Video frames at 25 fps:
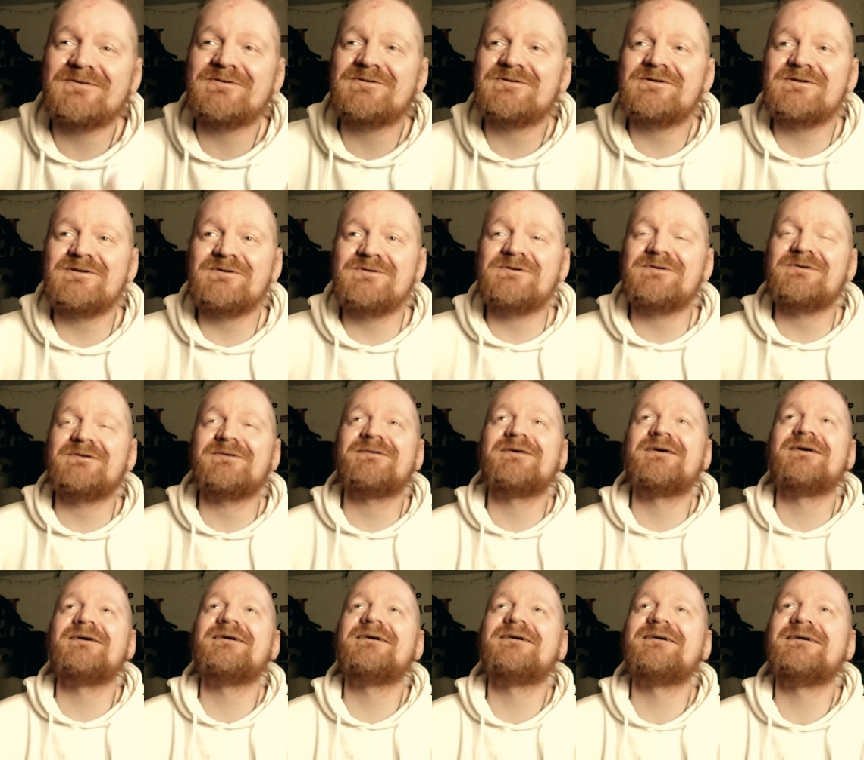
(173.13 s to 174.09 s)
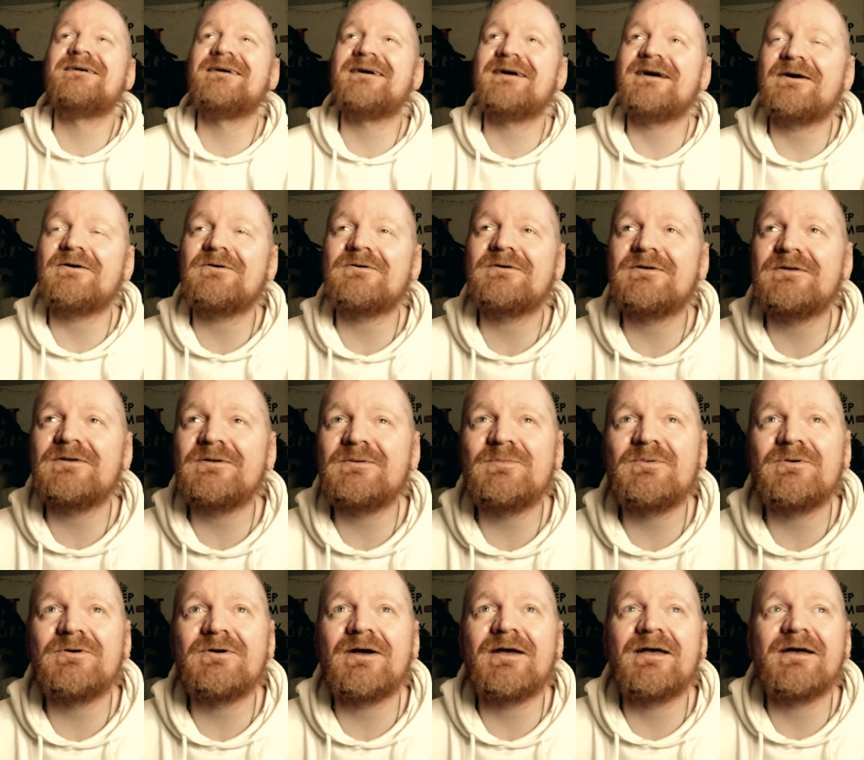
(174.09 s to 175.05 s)
she, how can you
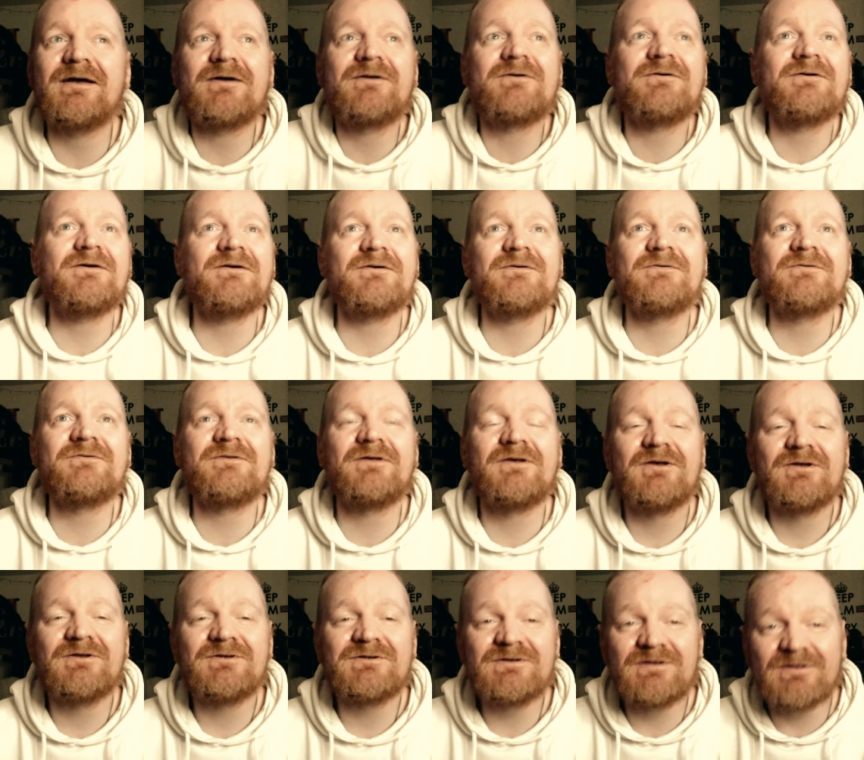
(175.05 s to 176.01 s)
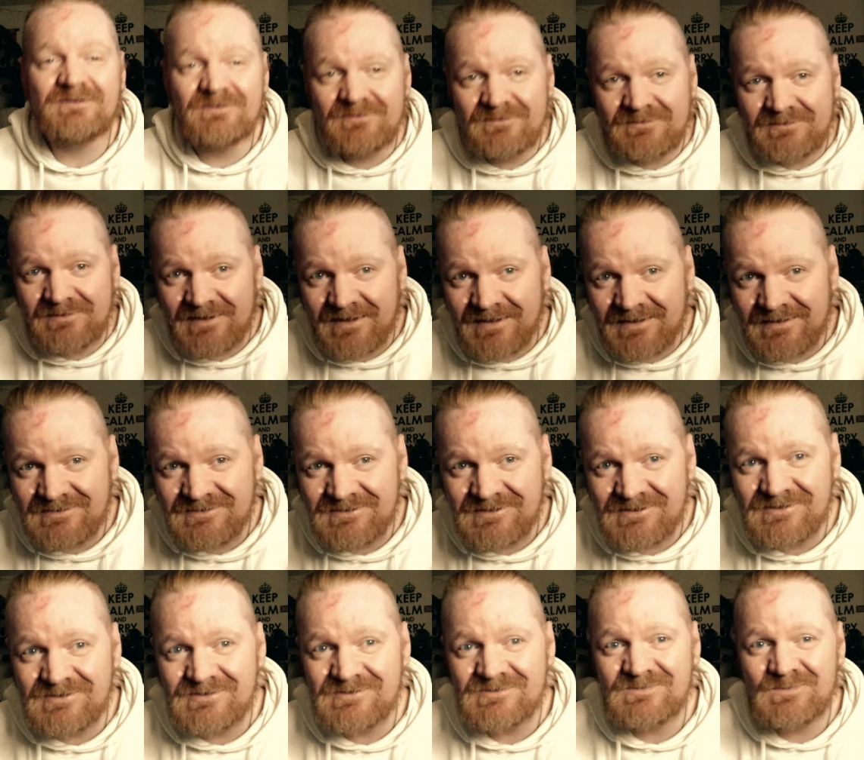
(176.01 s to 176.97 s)
put it across? She looked like
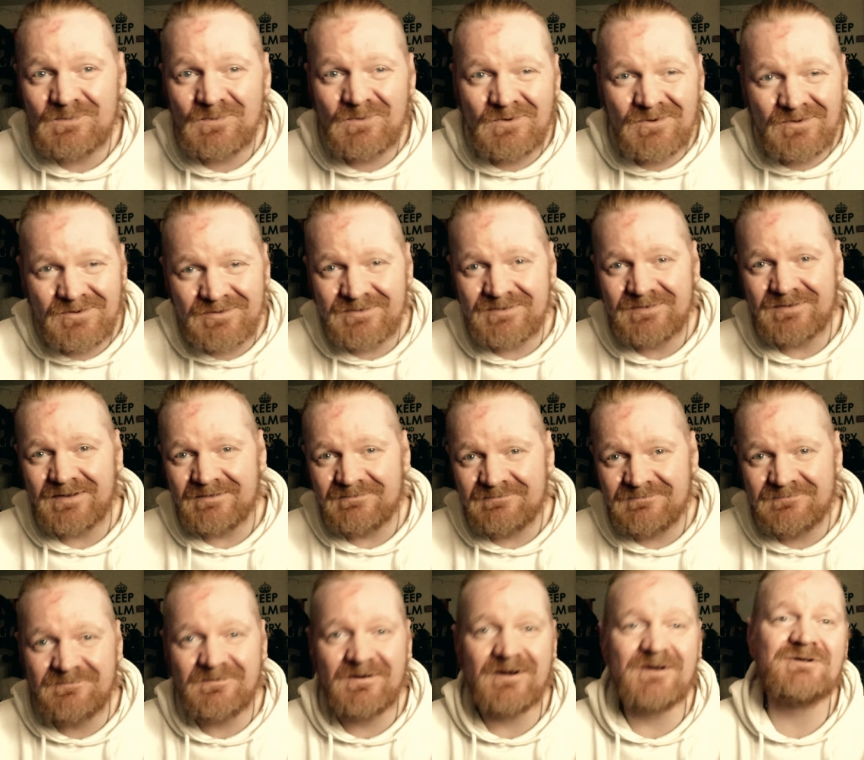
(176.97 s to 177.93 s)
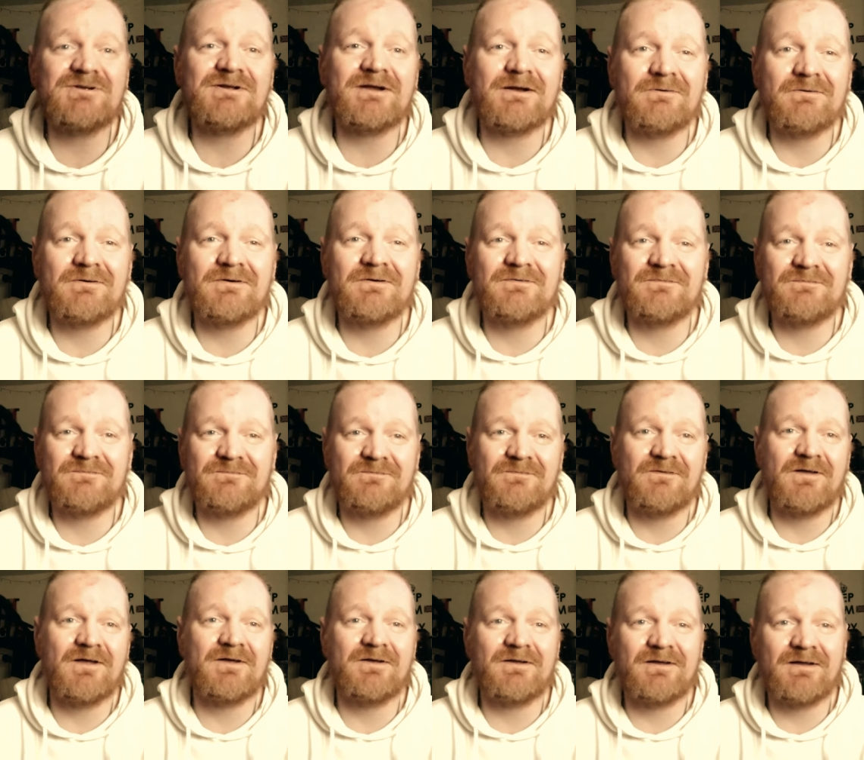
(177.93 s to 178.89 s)
she just walked out, fresh out of
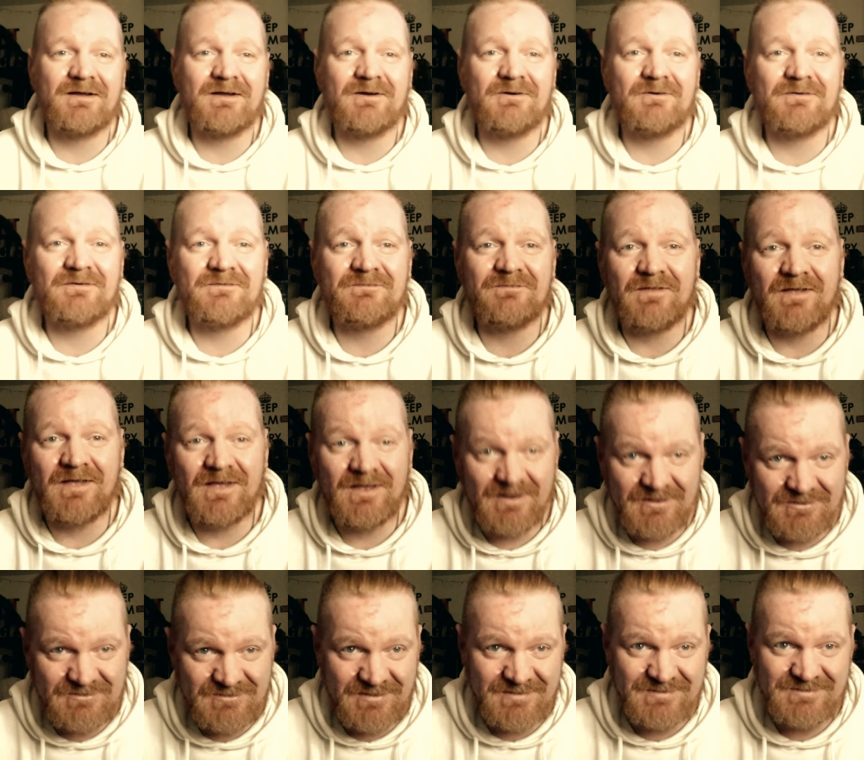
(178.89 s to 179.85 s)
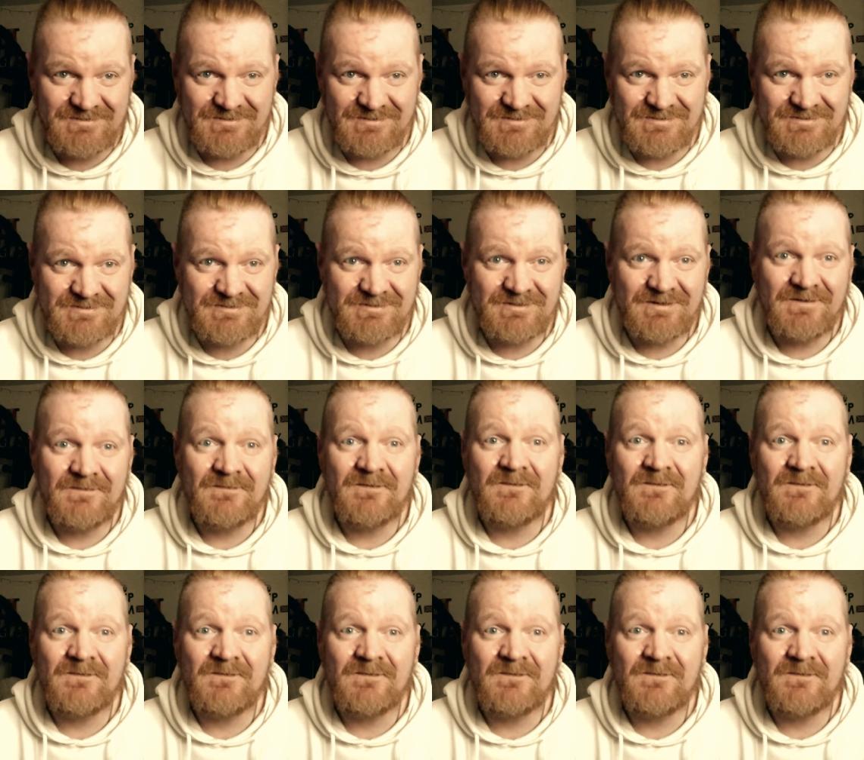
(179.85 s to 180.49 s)
out of the hairdressers,